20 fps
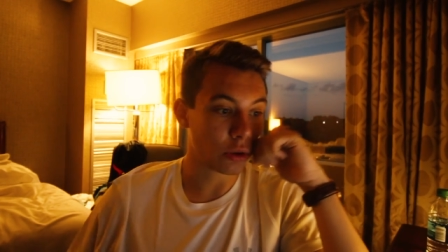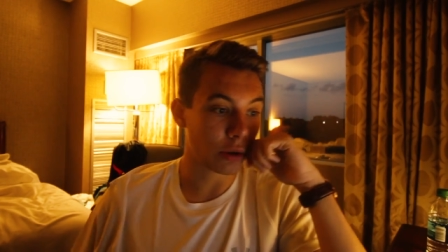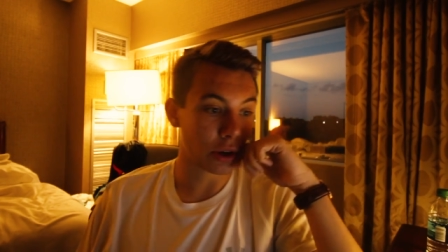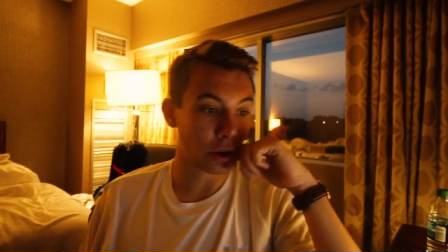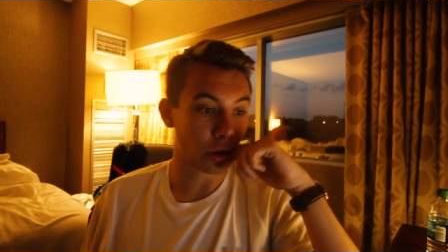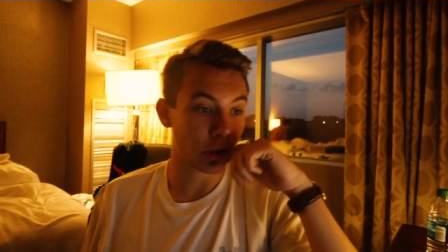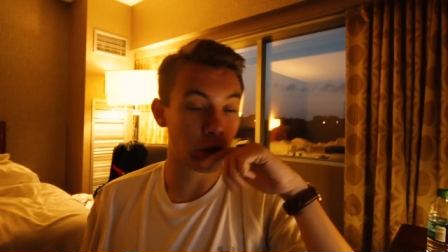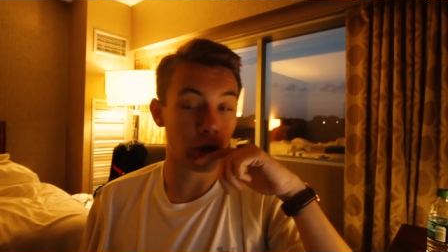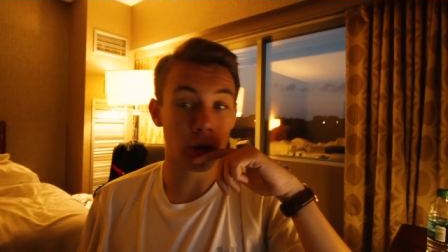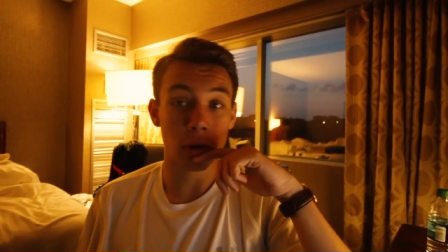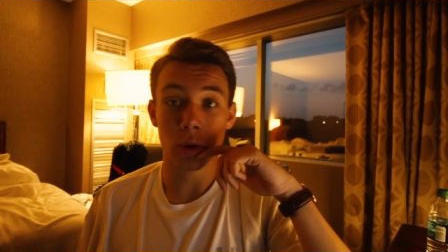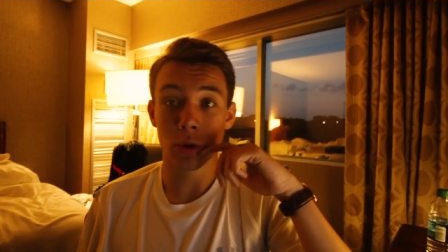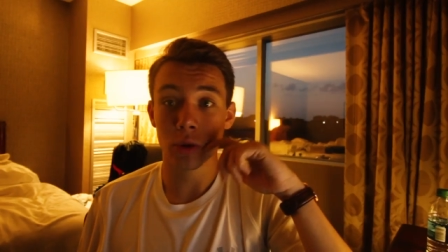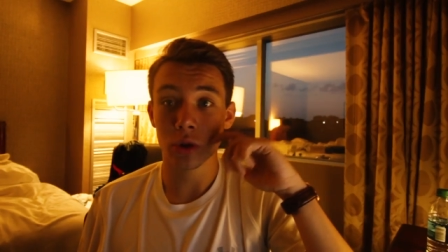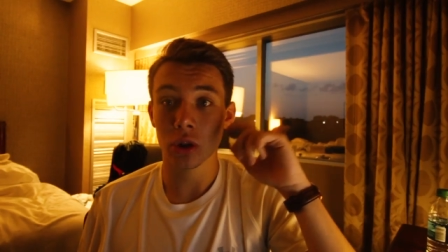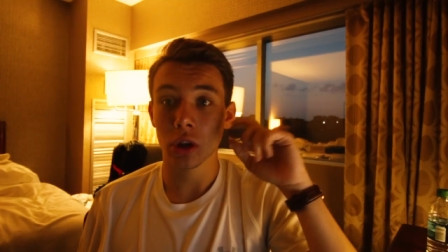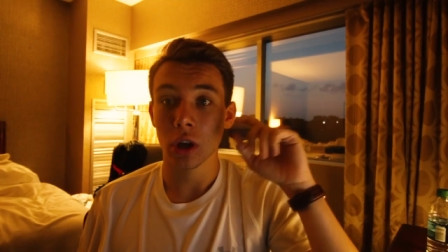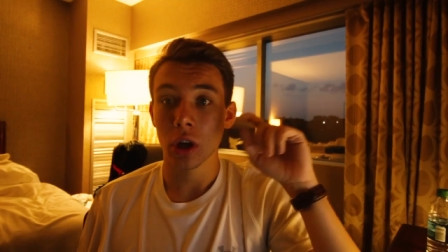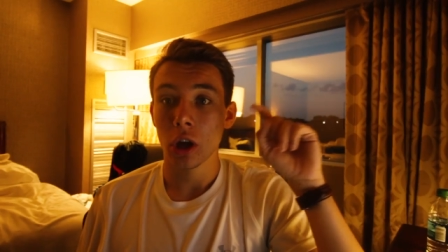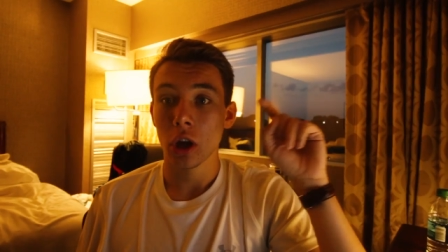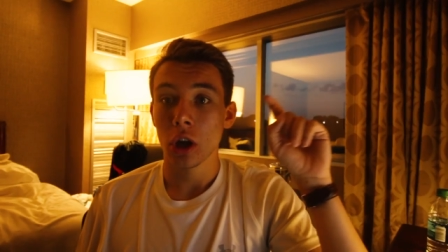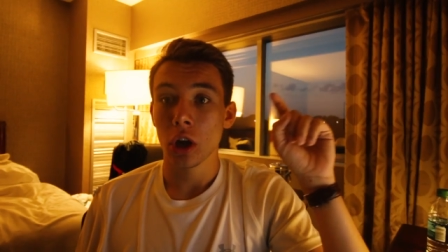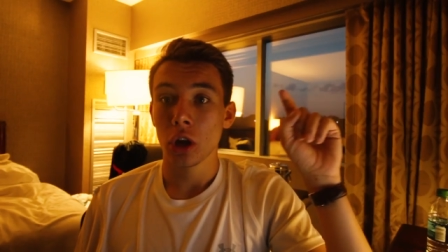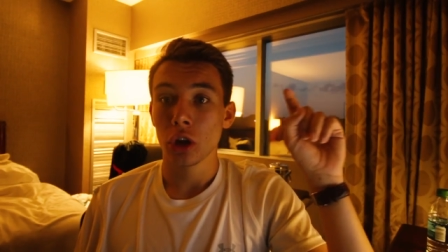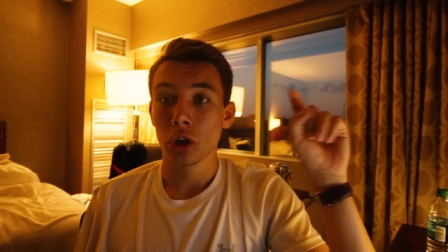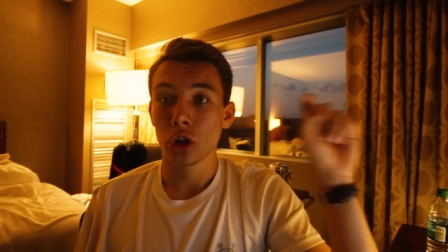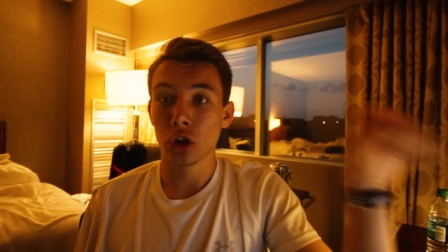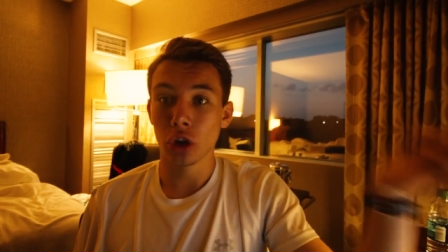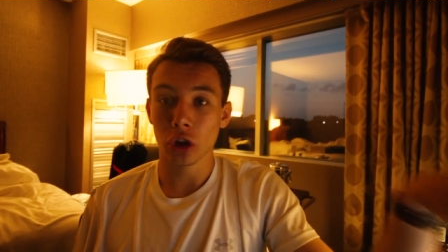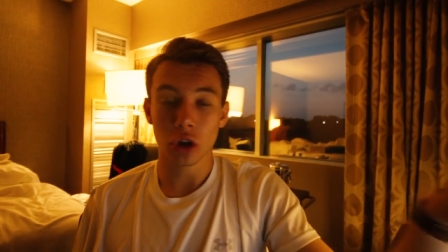so I got those.
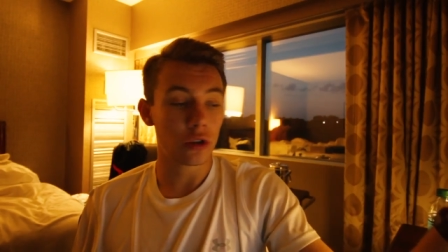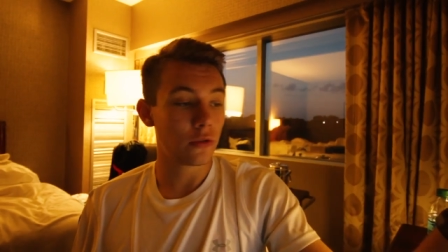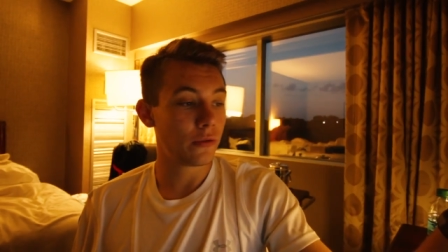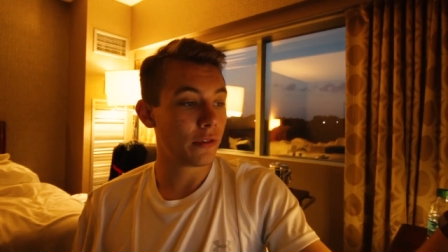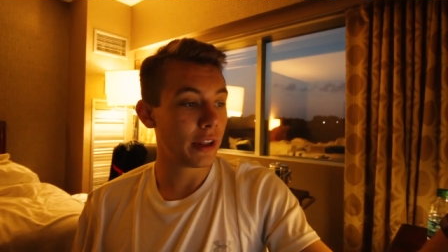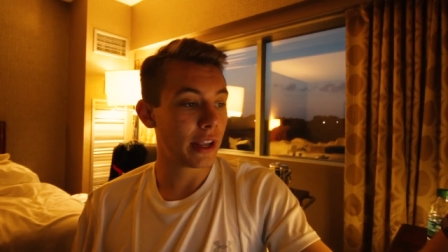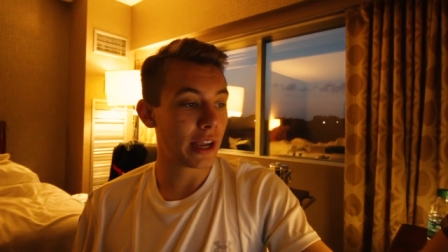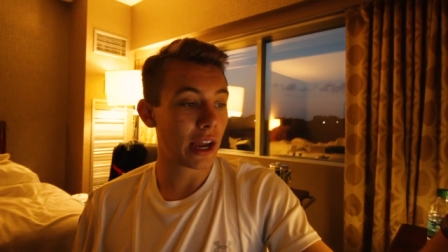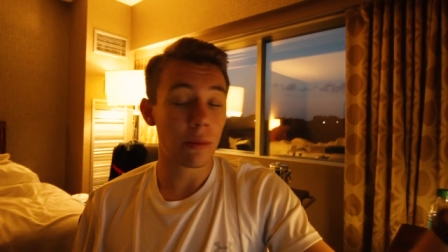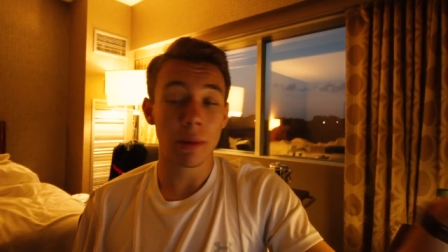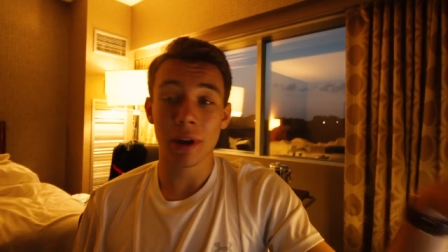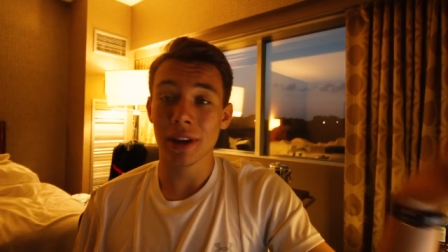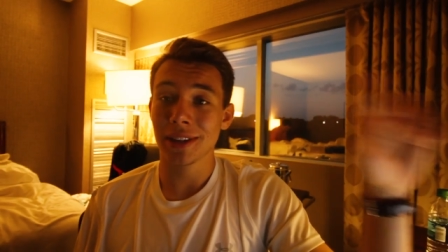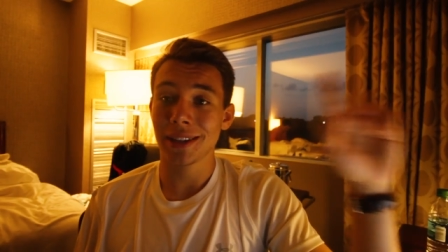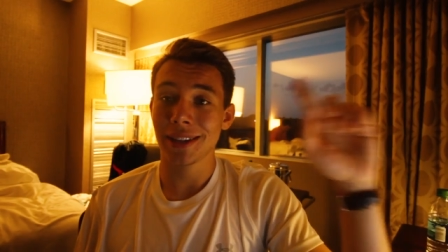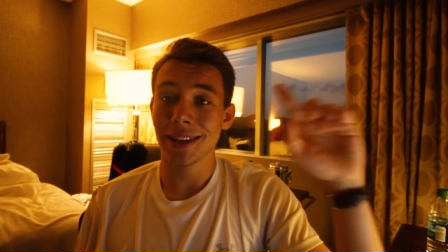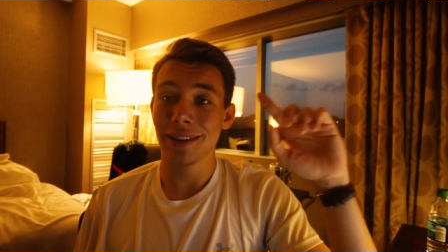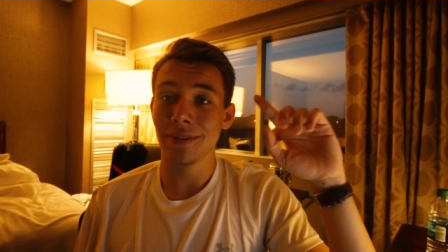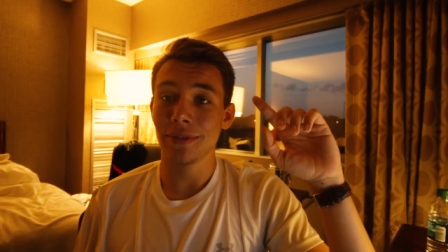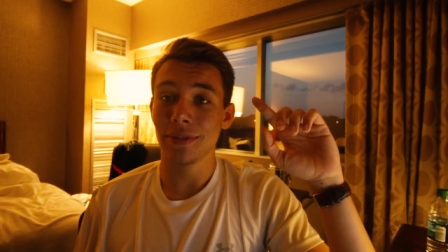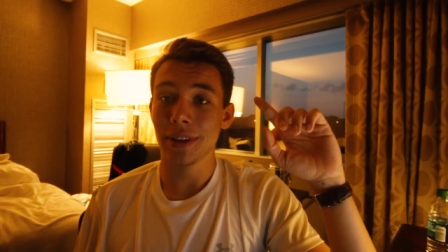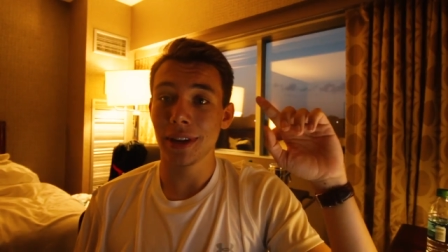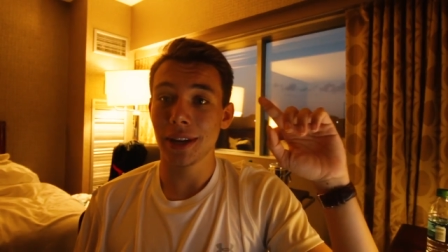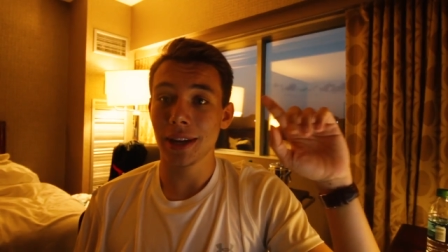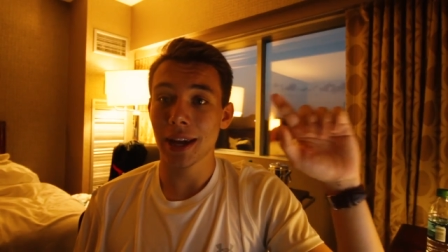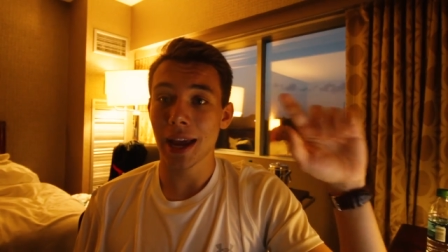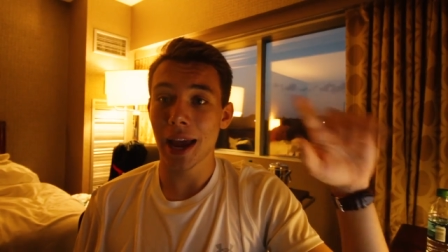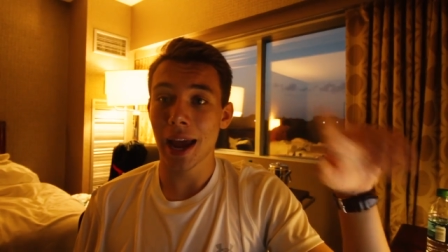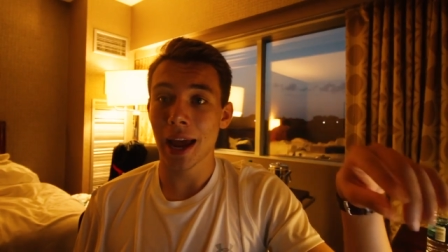Just filling out my CV